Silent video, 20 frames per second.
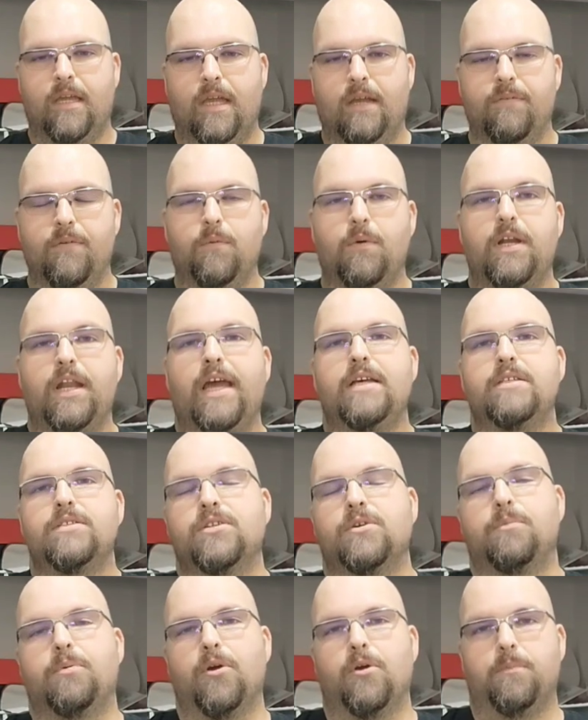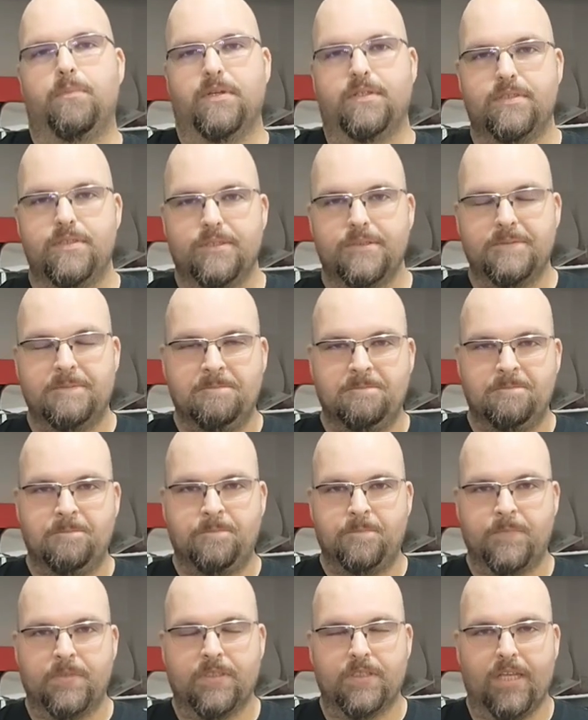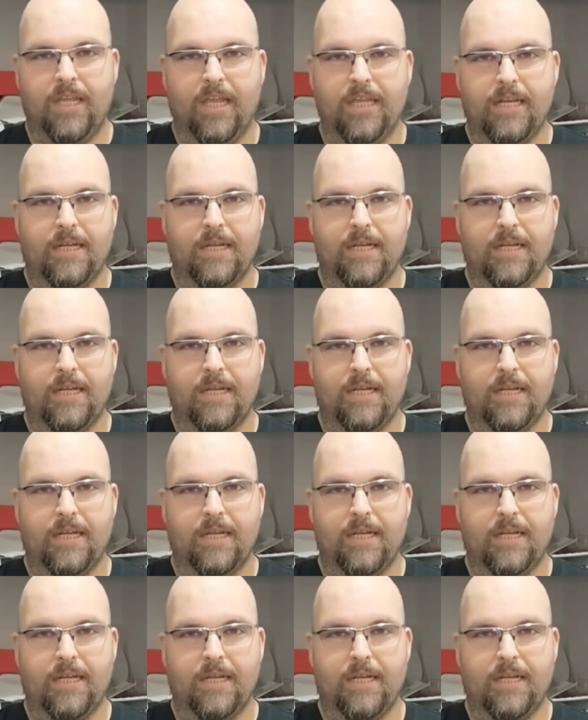Everyone has their purpose. Okay,